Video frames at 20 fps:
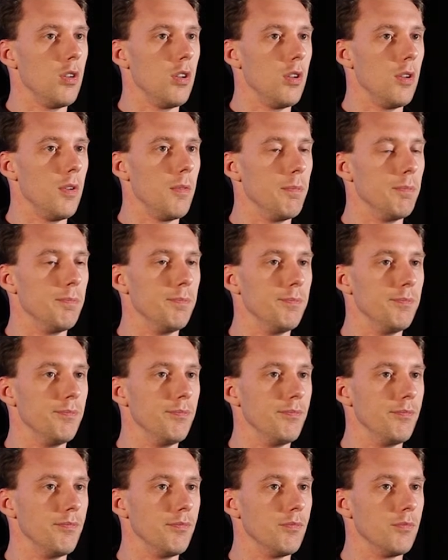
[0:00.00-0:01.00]

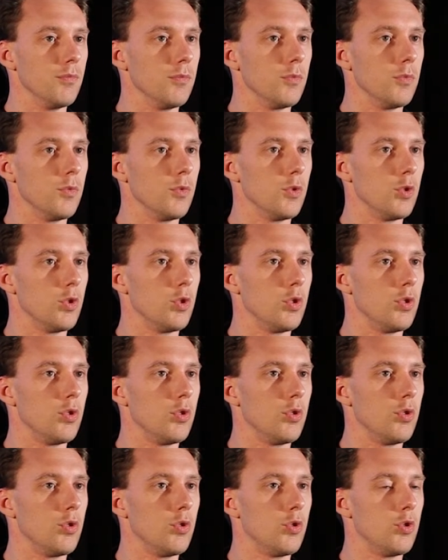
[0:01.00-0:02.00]
um,
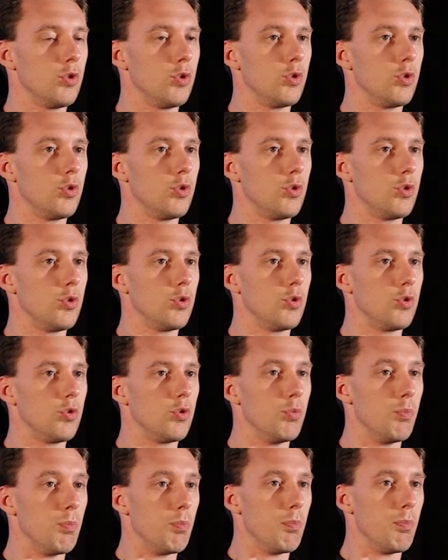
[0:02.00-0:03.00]
to,
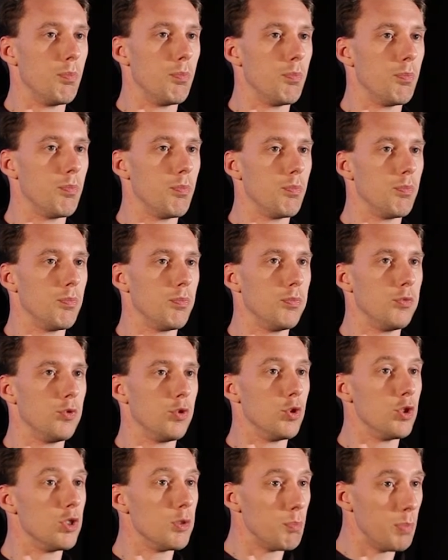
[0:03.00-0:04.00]

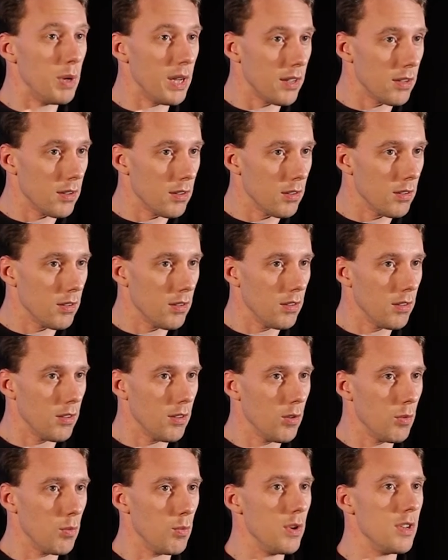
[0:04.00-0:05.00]
to, speak
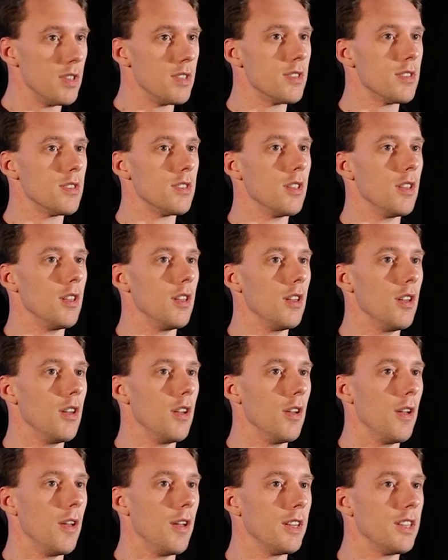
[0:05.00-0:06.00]
with
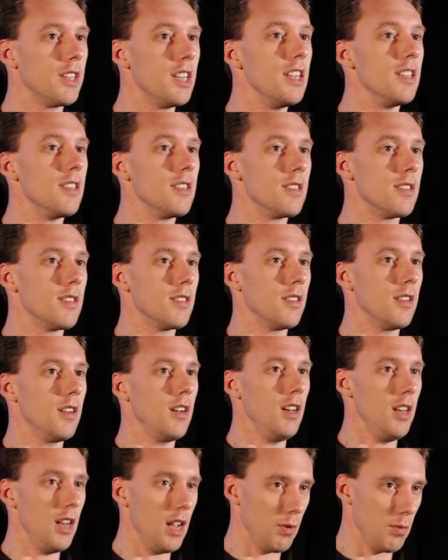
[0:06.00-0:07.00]
uh, kids'
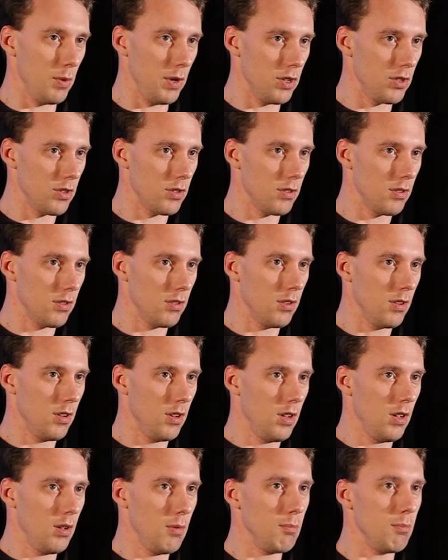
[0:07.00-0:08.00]
language,
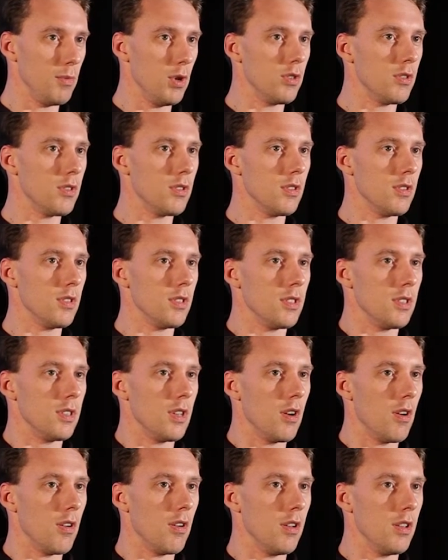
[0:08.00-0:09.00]
right. but
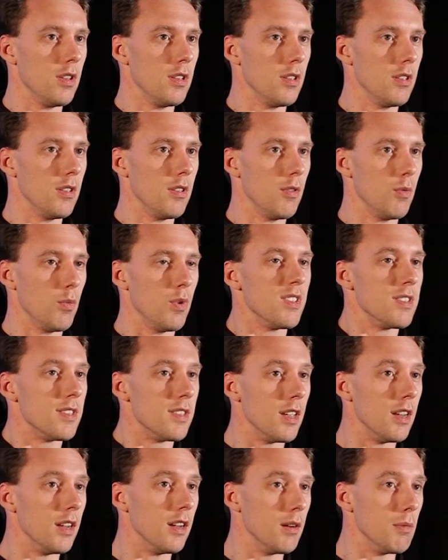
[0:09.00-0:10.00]
they are with
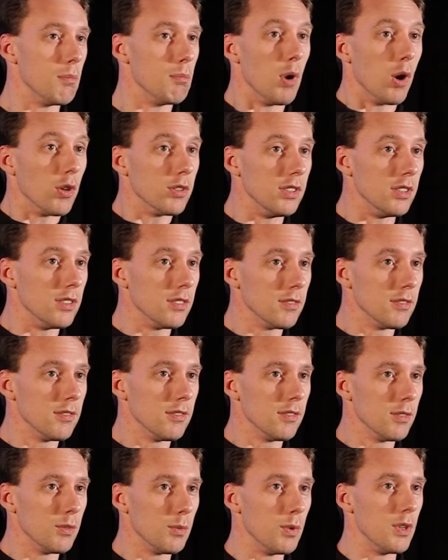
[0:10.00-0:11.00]
their body
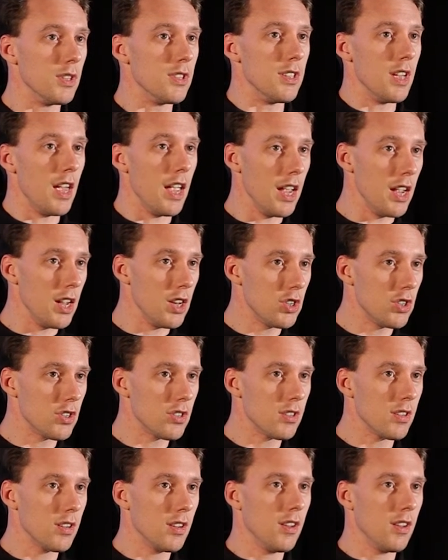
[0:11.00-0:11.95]
with the age